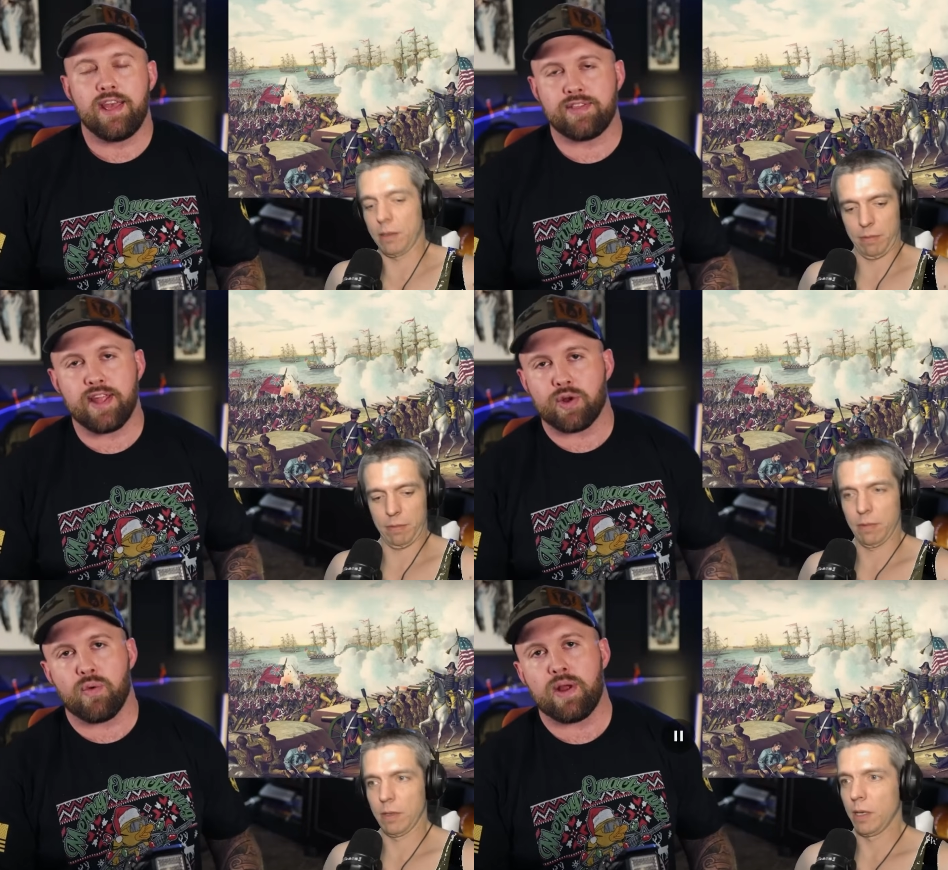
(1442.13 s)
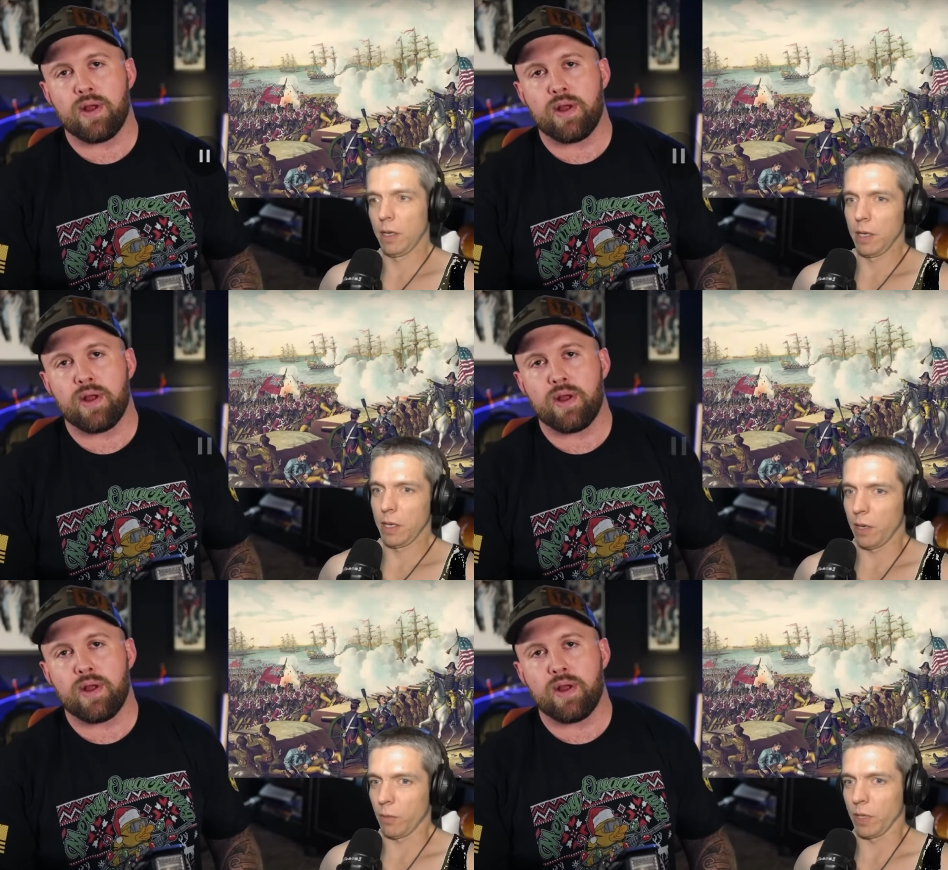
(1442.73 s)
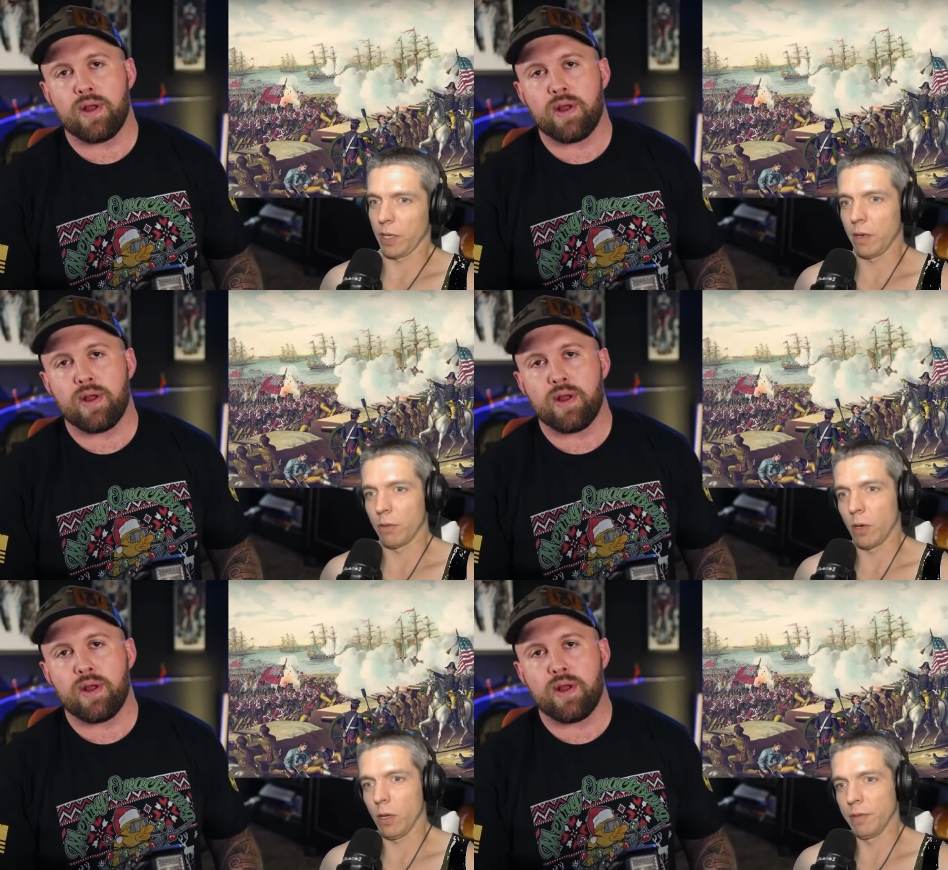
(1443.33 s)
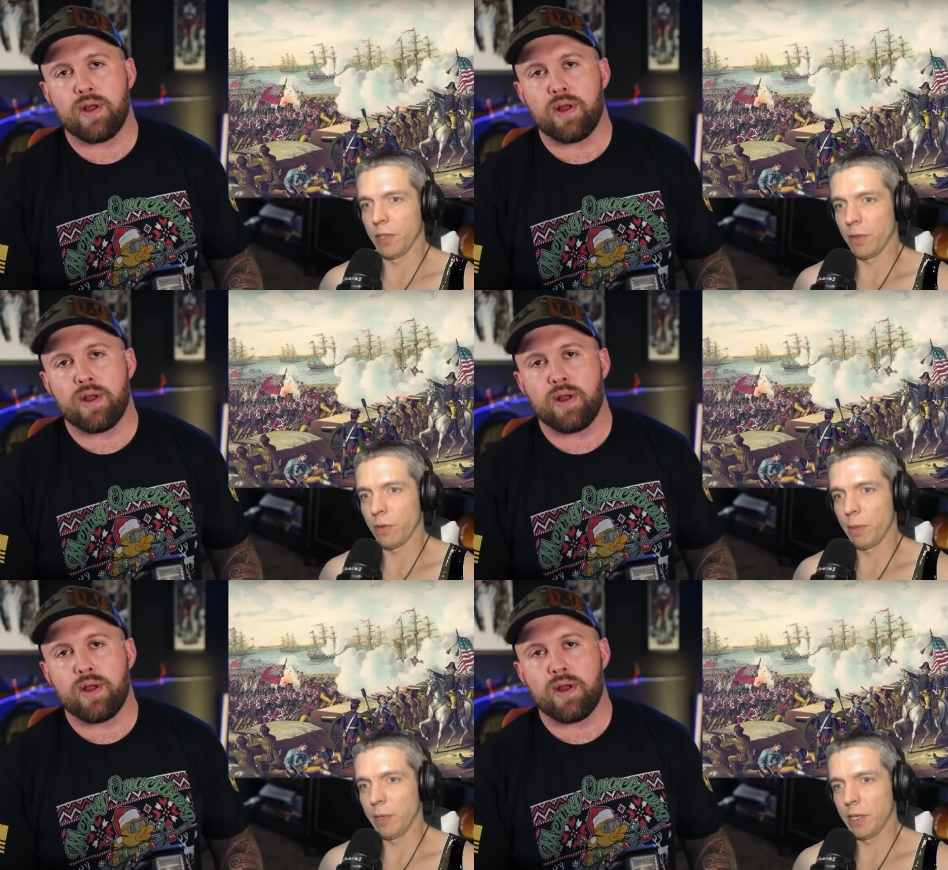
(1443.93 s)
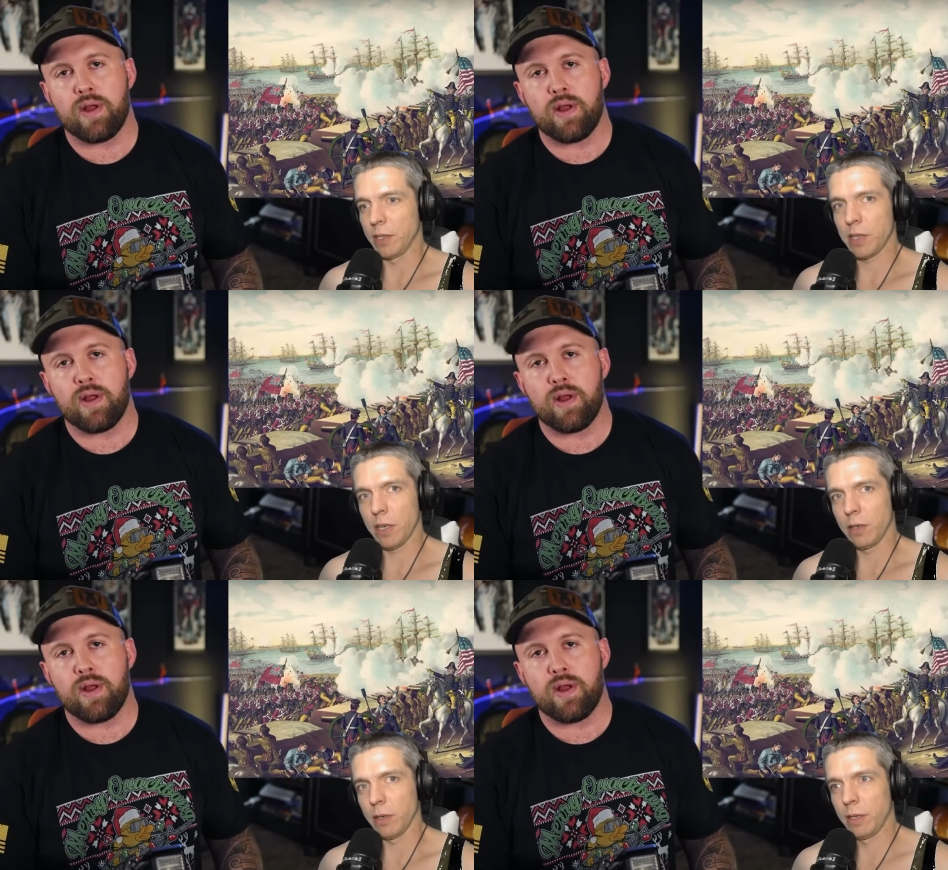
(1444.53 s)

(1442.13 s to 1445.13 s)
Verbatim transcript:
Speaker 1: well, is that Great...
Speaker 2: Can't really cover all of it in three minutes, can you?